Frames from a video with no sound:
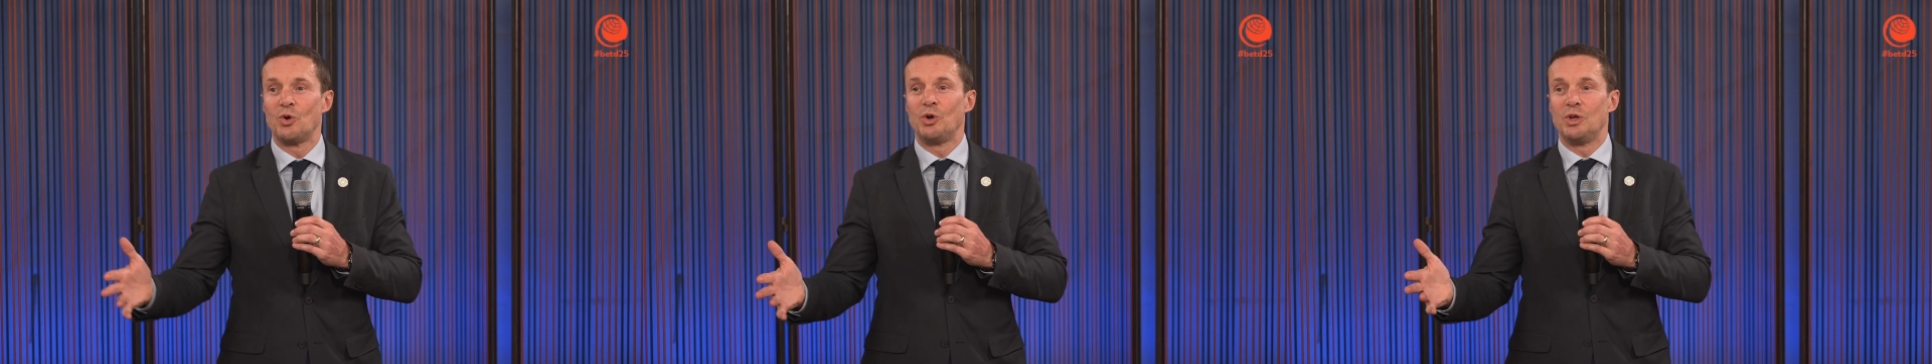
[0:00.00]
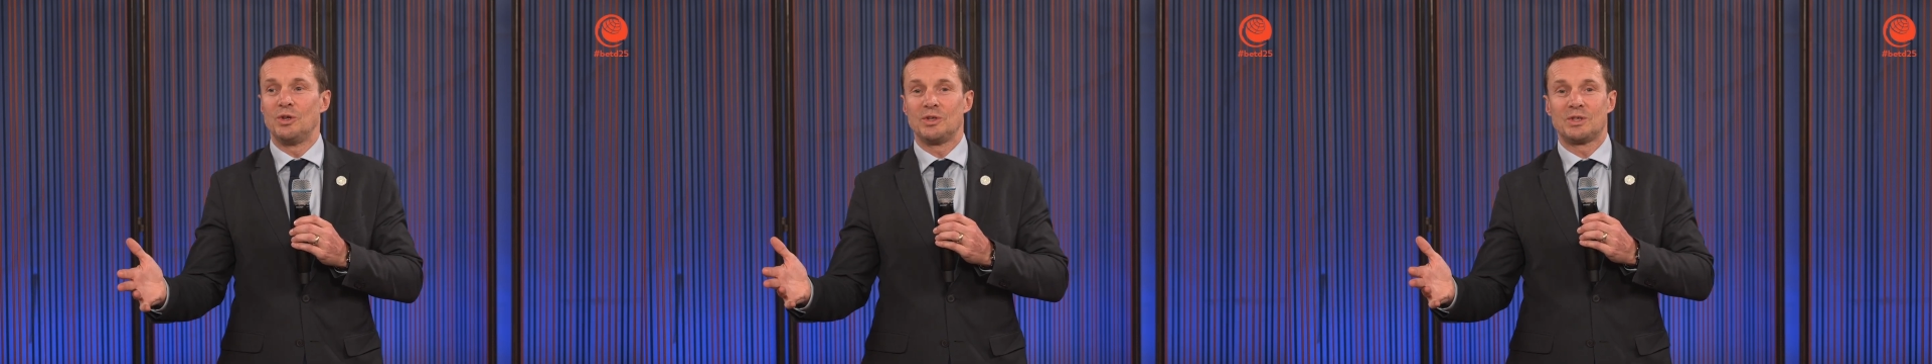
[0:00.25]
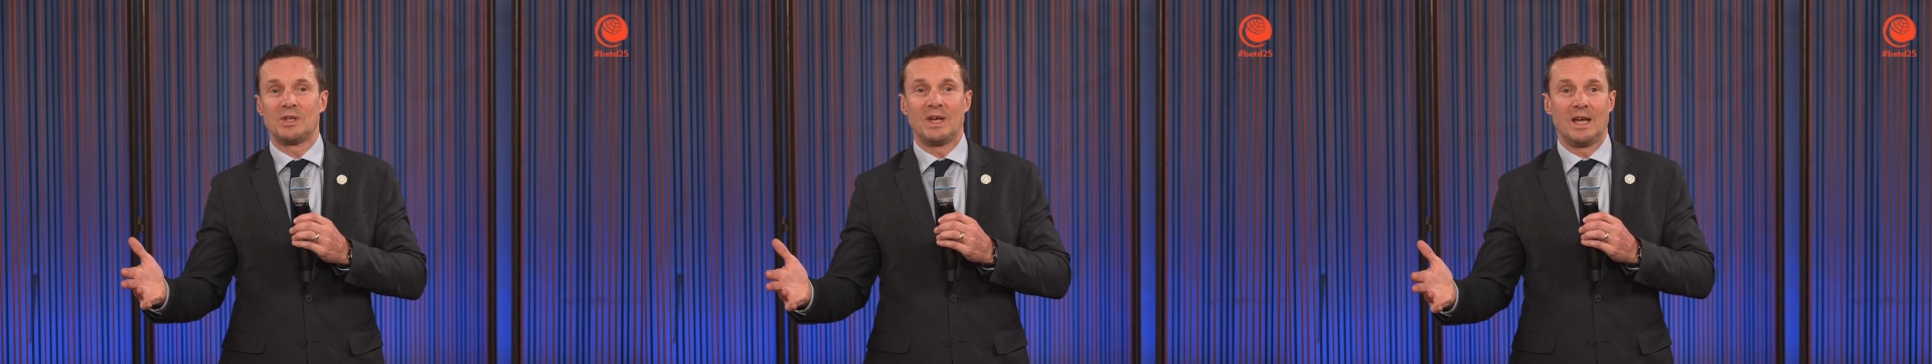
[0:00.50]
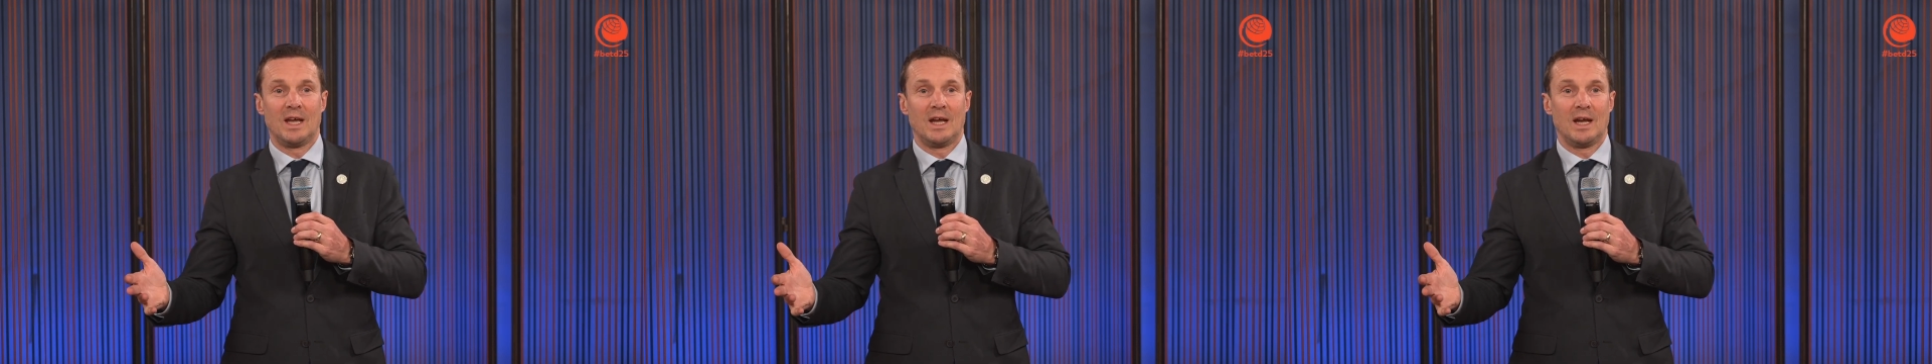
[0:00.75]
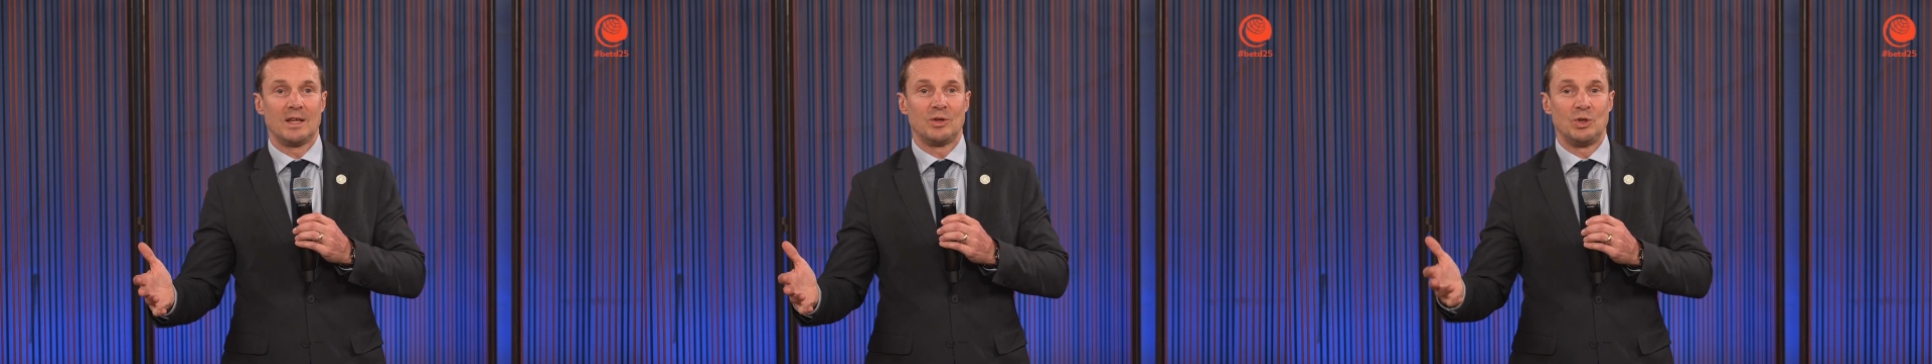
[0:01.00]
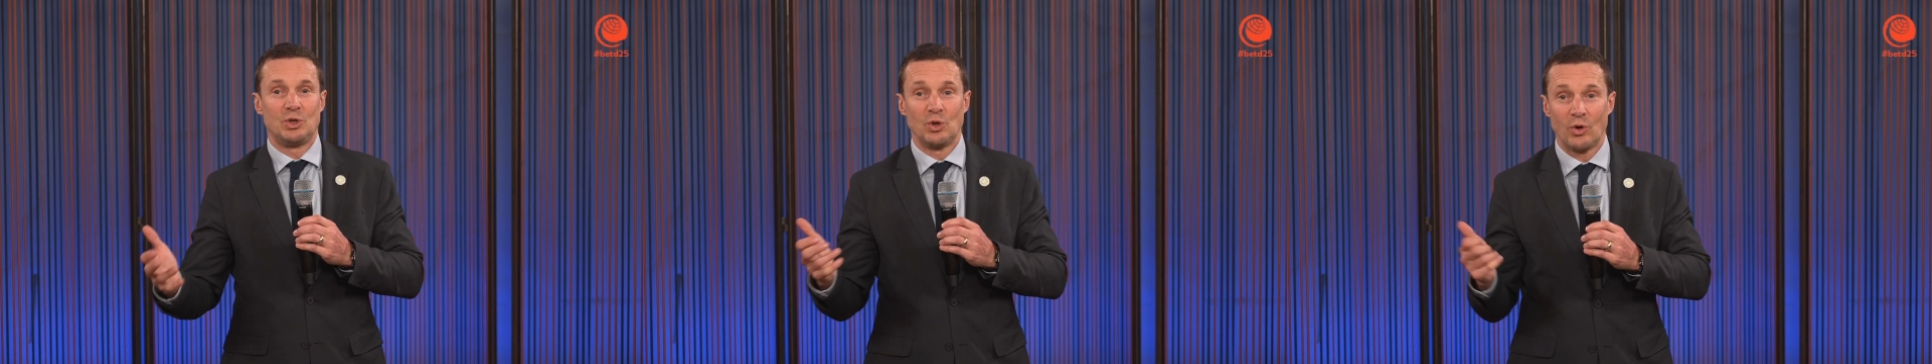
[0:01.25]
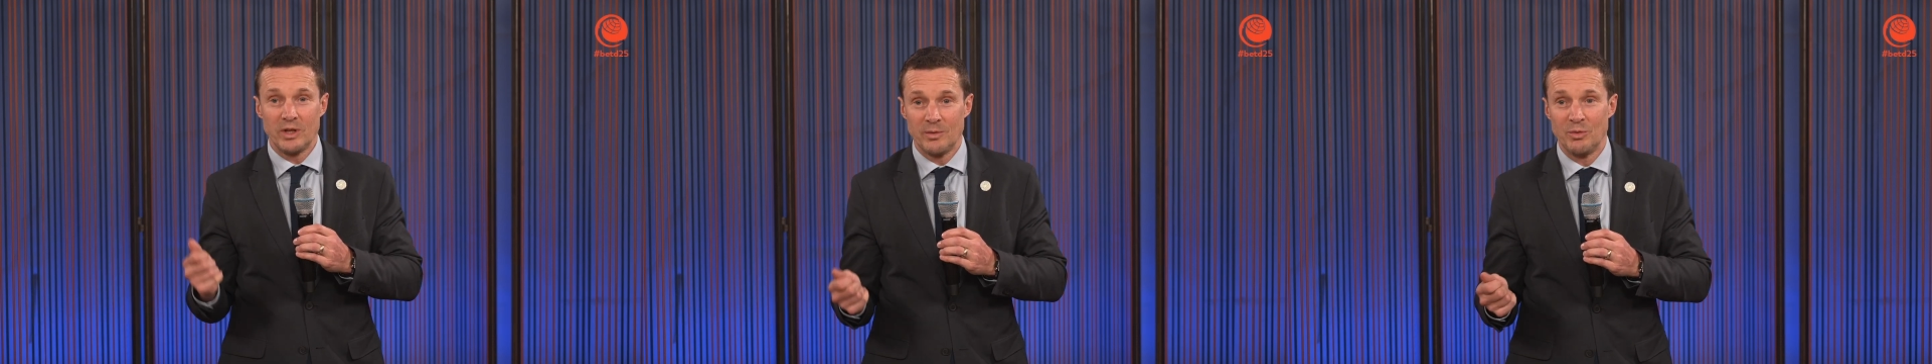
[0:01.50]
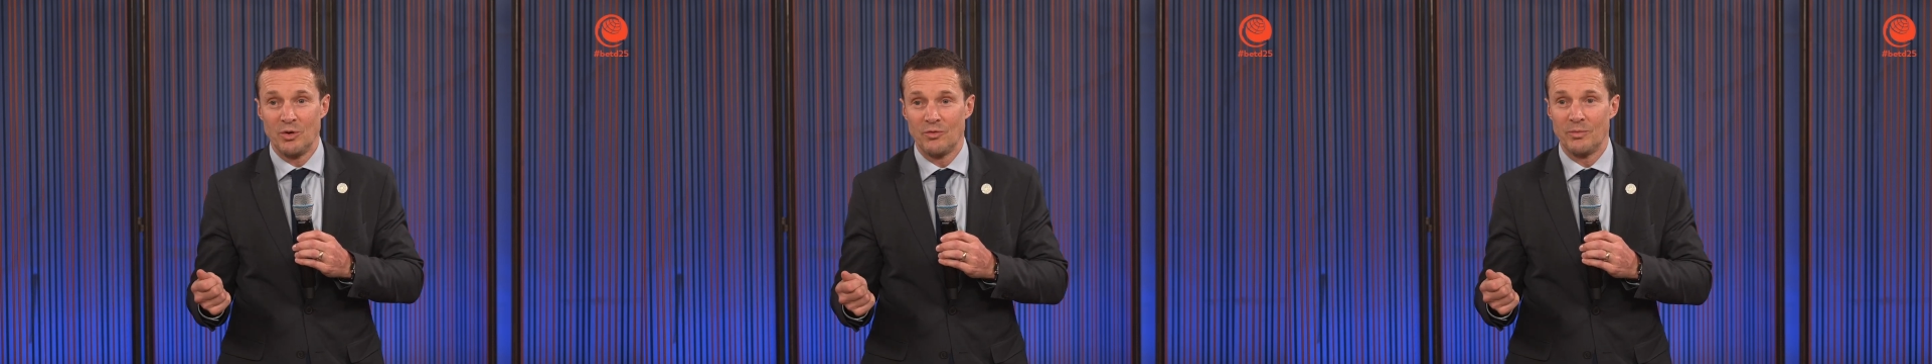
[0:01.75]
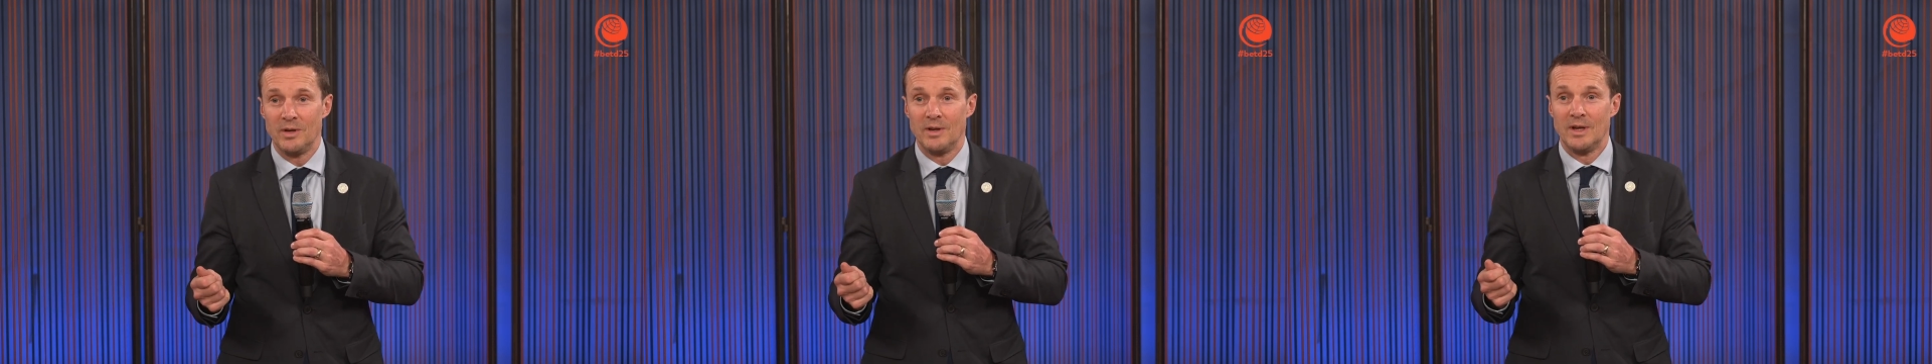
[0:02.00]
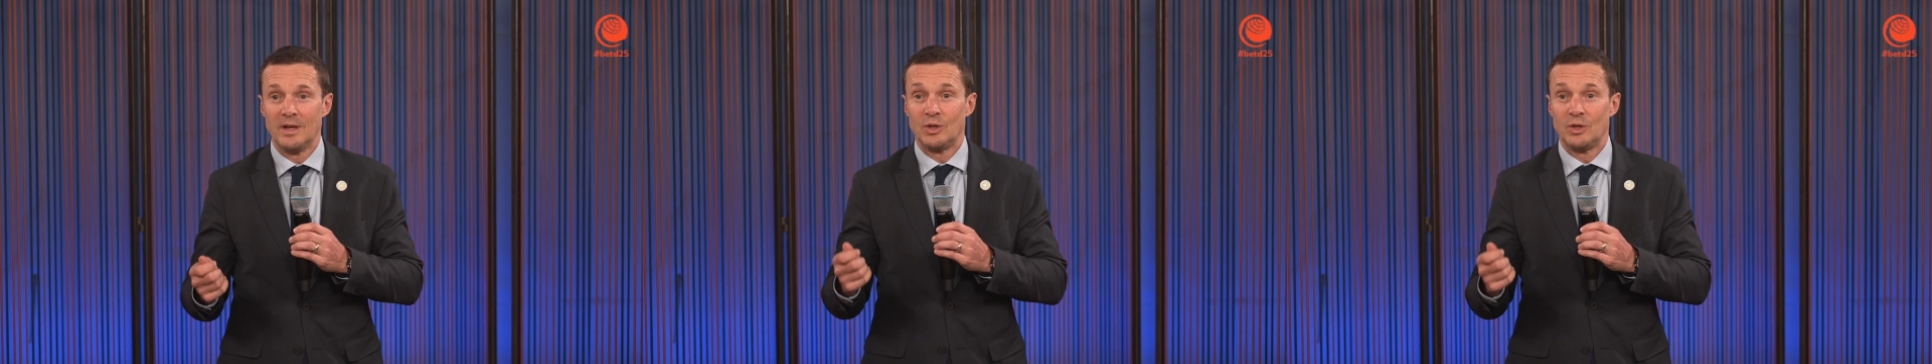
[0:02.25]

audience to join the movement,